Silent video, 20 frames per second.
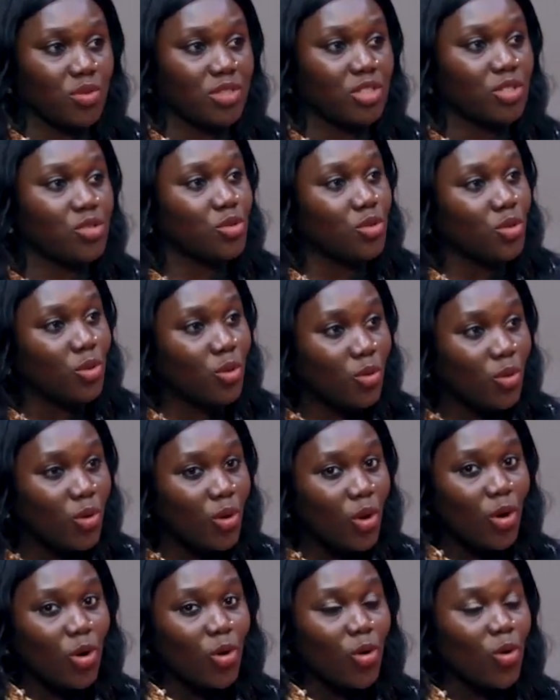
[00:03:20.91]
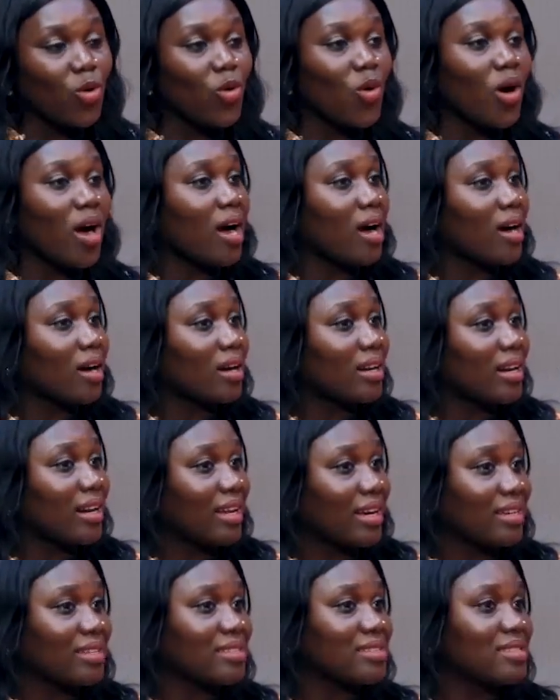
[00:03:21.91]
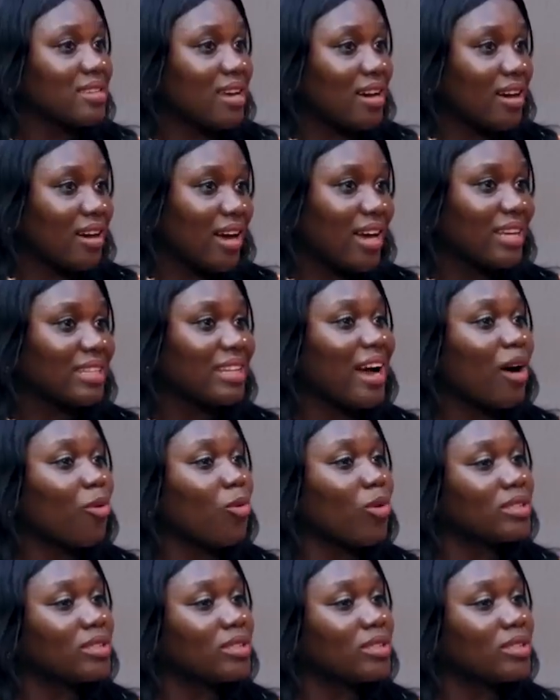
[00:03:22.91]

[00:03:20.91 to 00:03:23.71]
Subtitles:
We need to know who our clients are and